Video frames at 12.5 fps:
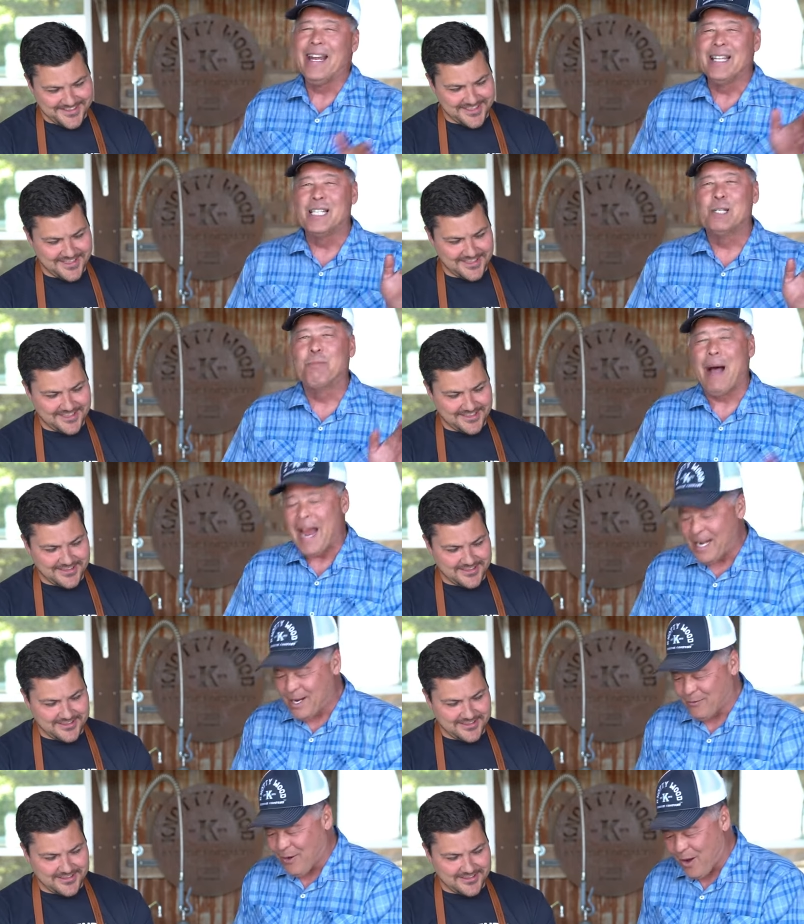Speaker 1: in
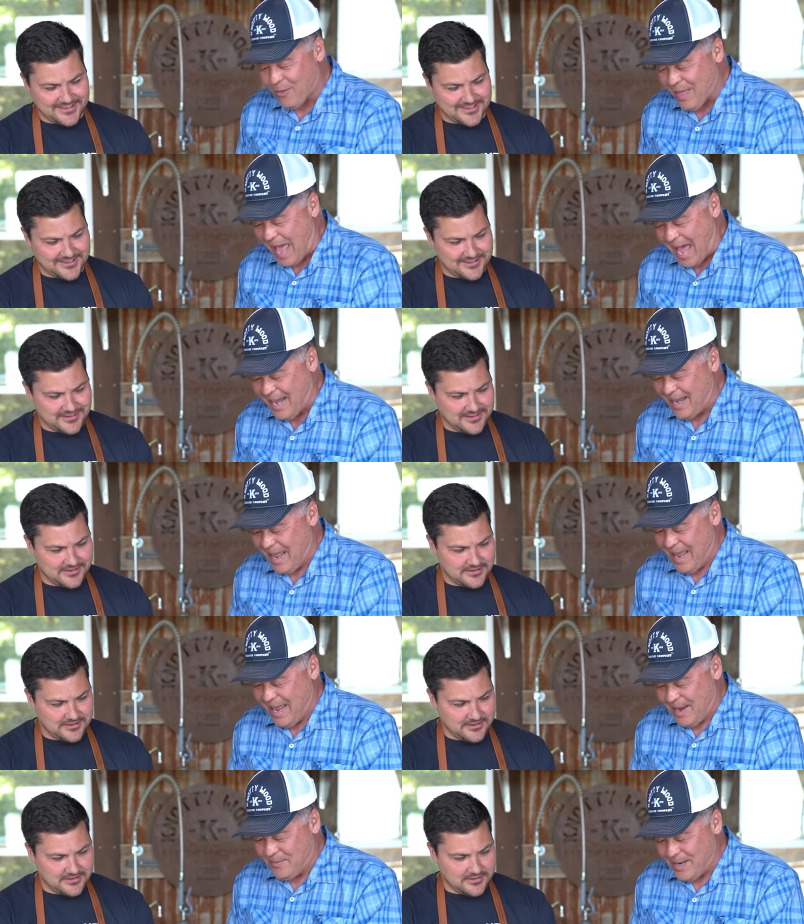spite of all that,
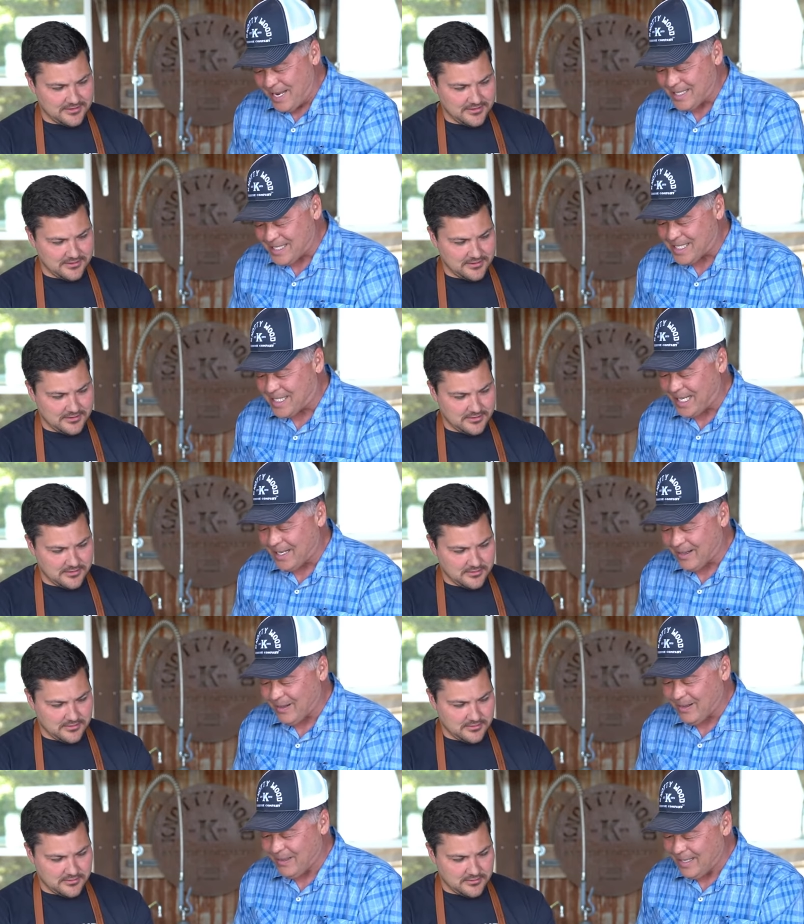it
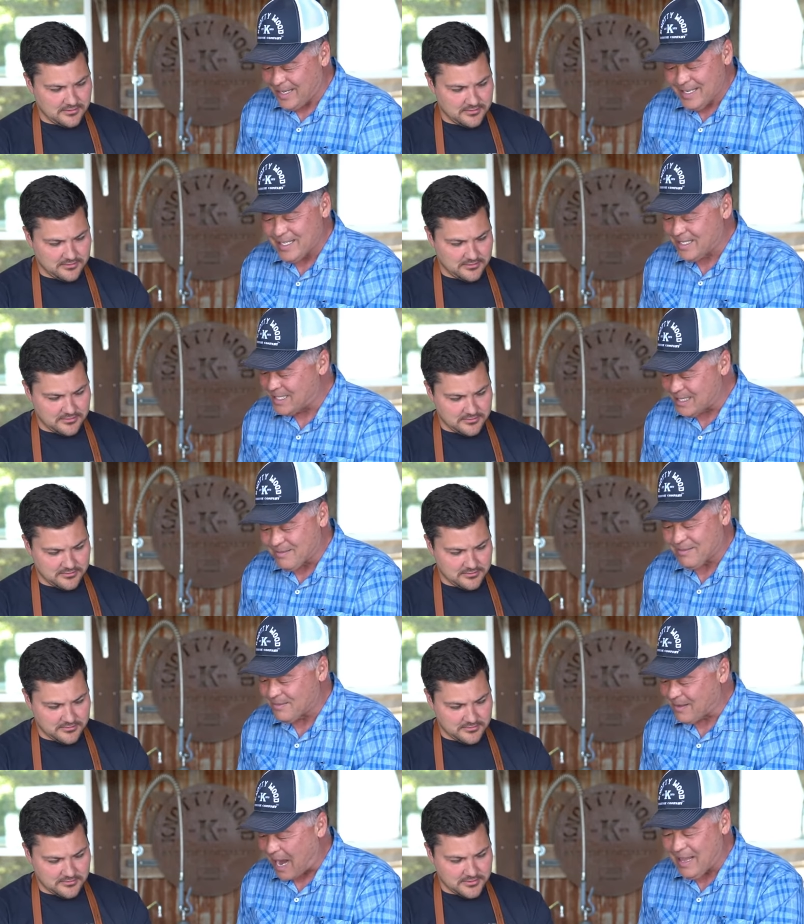still is,
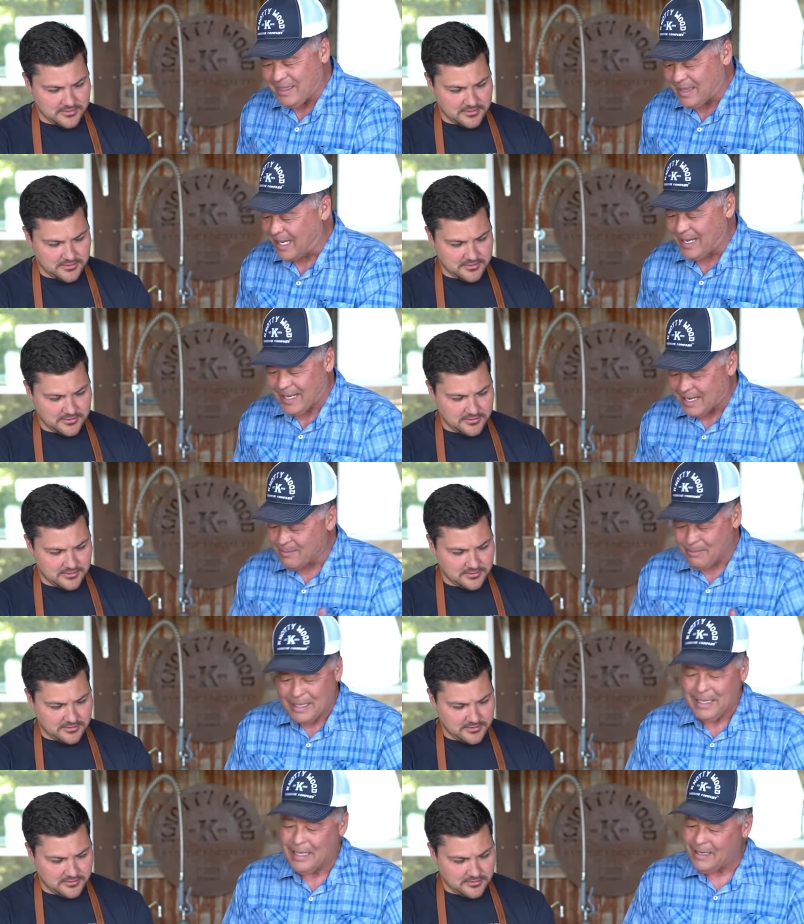I think, going to
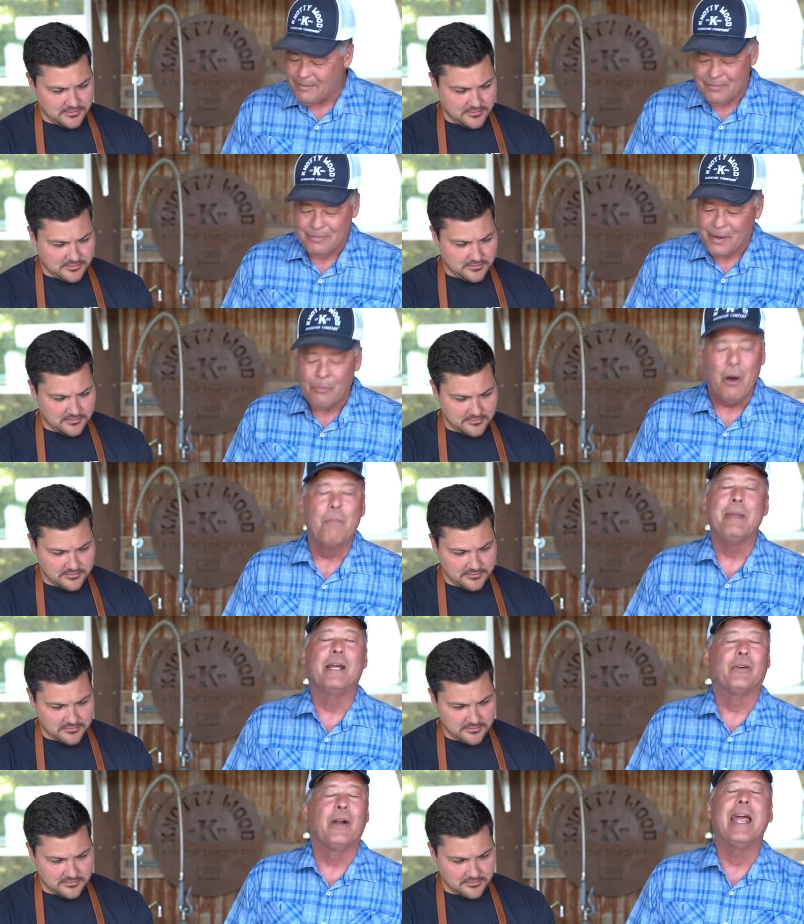be, it won't
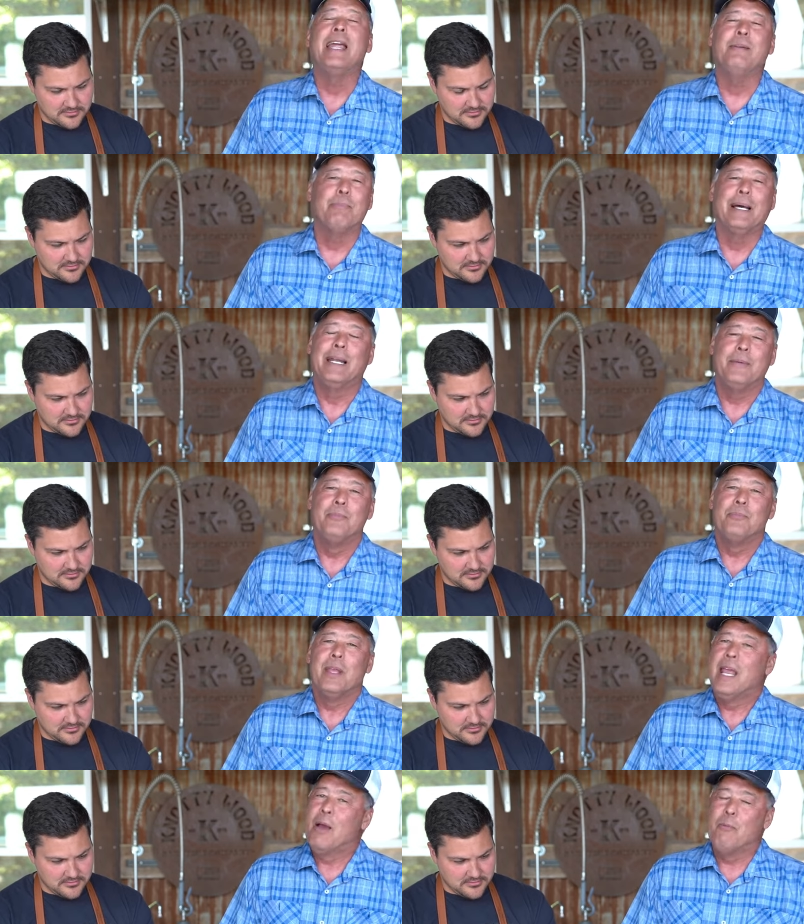be great, but
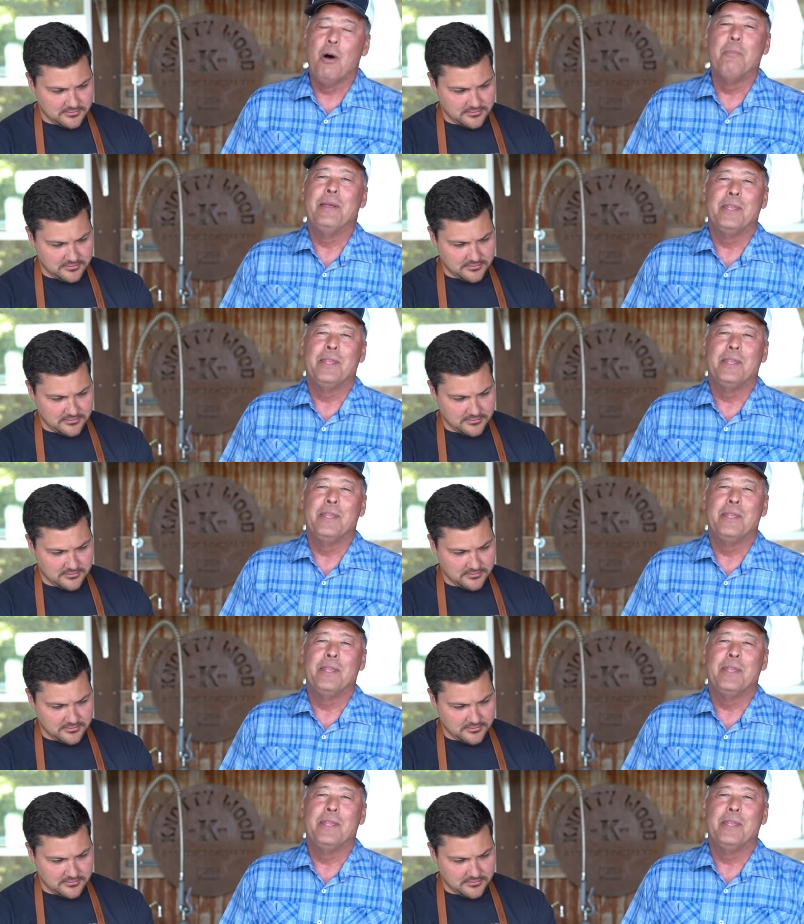it won't be